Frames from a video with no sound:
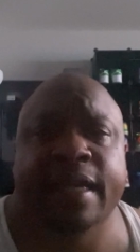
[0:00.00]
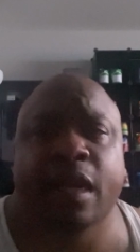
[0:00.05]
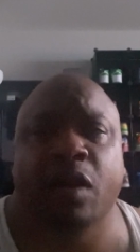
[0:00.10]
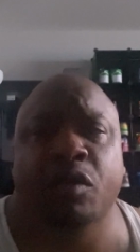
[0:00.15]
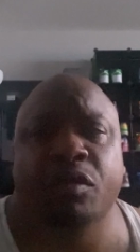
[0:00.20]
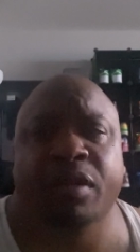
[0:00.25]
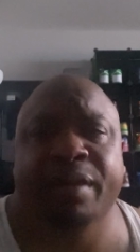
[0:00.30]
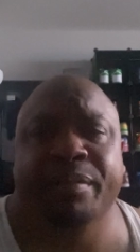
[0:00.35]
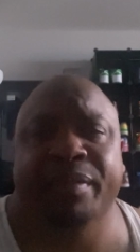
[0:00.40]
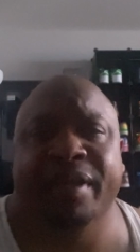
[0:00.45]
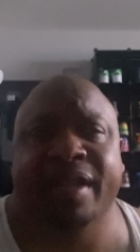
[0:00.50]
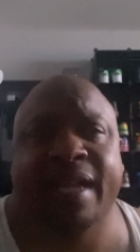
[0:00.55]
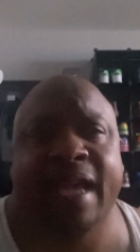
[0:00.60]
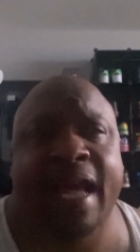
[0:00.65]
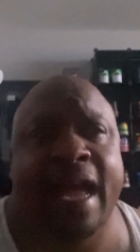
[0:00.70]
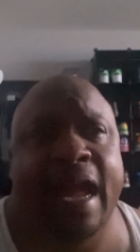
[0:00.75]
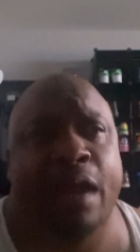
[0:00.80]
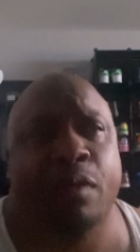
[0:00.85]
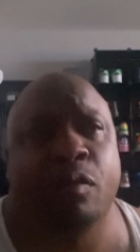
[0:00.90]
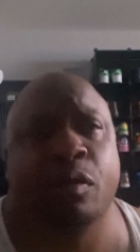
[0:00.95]
No Limit
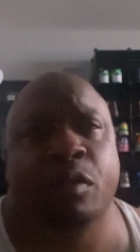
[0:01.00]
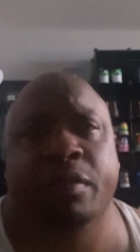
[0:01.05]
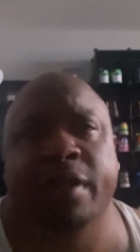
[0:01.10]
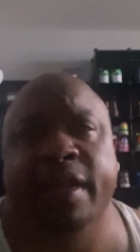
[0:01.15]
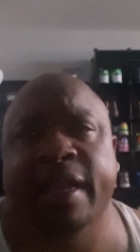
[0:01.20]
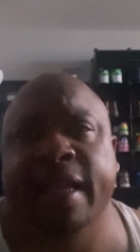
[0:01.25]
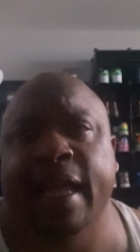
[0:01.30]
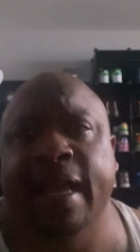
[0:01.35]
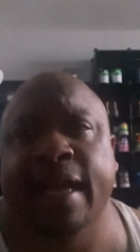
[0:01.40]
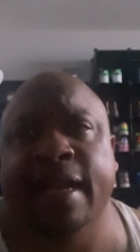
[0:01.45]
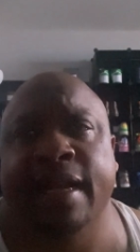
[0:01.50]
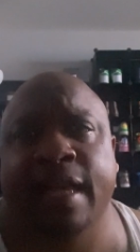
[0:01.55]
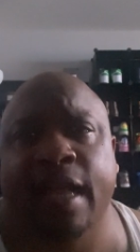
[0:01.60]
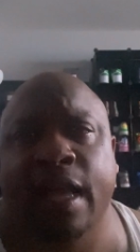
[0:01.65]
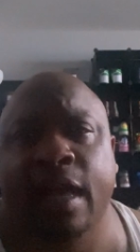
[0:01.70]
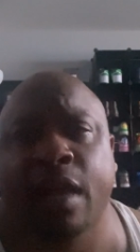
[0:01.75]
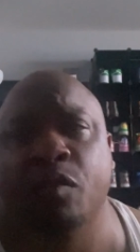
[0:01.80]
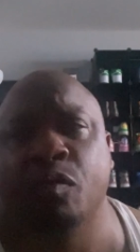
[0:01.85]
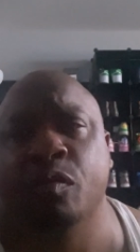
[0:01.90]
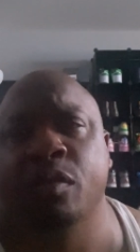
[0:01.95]
Cairo that got
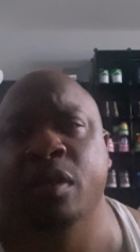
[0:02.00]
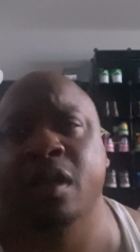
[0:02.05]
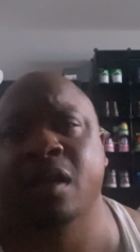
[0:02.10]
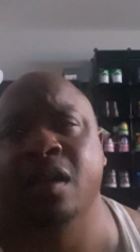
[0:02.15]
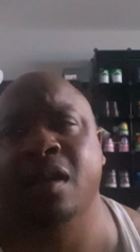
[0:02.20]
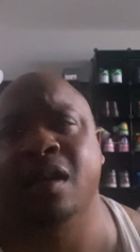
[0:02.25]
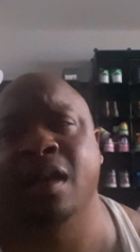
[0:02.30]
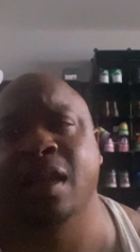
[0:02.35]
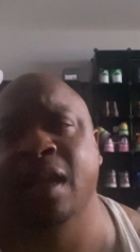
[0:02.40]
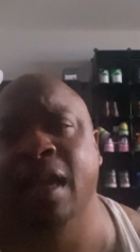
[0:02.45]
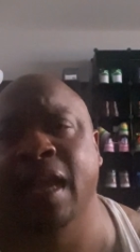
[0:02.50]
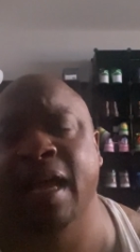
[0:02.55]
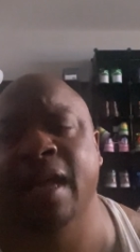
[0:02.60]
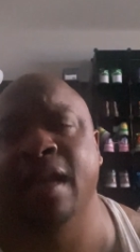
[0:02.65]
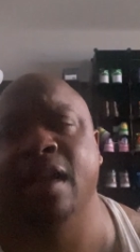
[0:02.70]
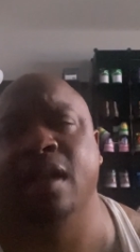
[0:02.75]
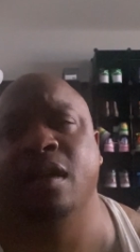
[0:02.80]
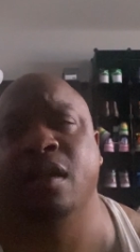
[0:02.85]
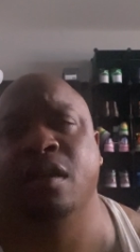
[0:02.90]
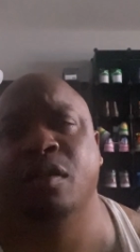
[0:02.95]
caught with a Glock